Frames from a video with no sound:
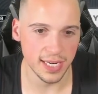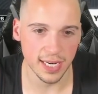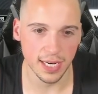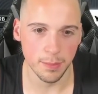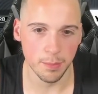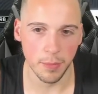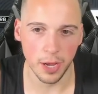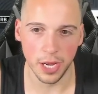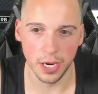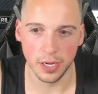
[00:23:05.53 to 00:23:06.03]

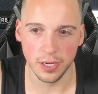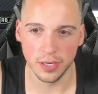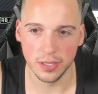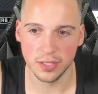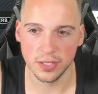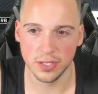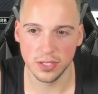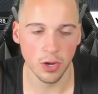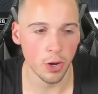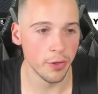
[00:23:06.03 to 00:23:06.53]
did make it.
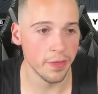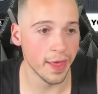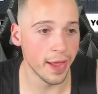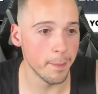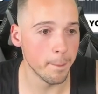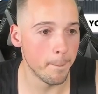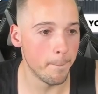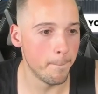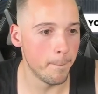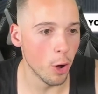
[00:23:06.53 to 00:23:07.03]
So
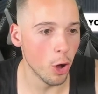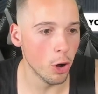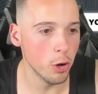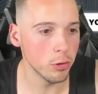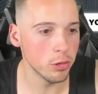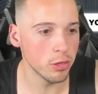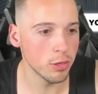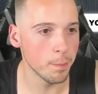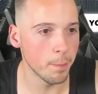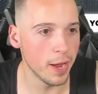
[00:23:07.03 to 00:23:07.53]
they
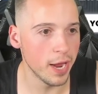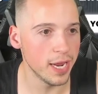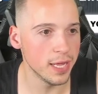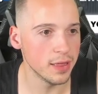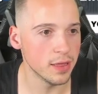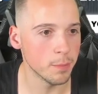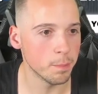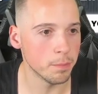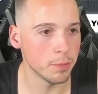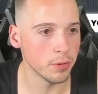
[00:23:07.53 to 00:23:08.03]
both
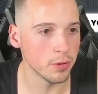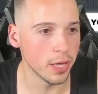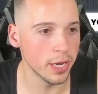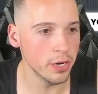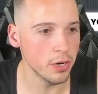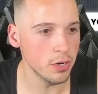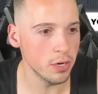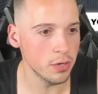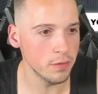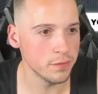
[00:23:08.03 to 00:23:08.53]
made the
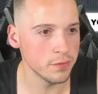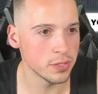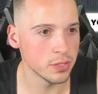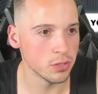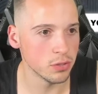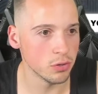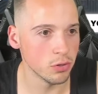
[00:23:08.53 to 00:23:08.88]
playoffs?